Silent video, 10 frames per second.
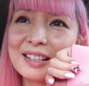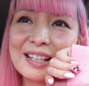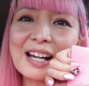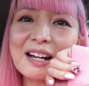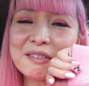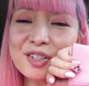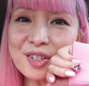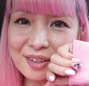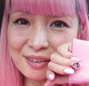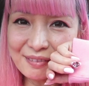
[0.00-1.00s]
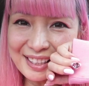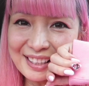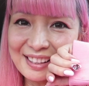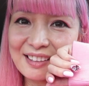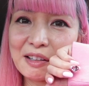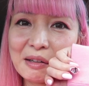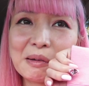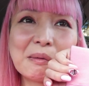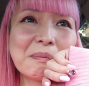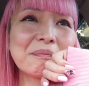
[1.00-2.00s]
yeah I will show you when I get
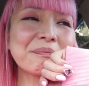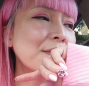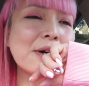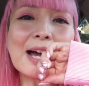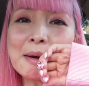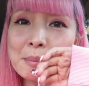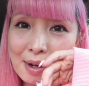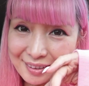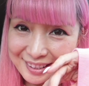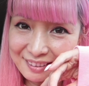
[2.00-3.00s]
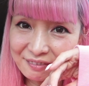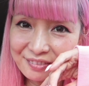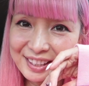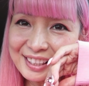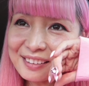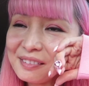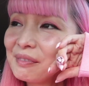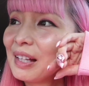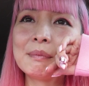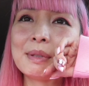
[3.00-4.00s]
home for unboxing video
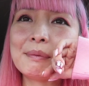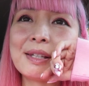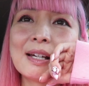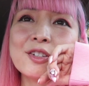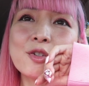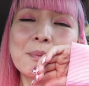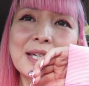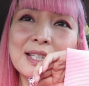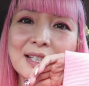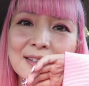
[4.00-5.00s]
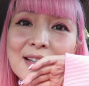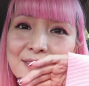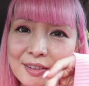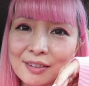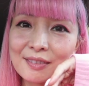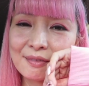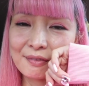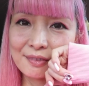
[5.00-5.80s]
maybe I should make another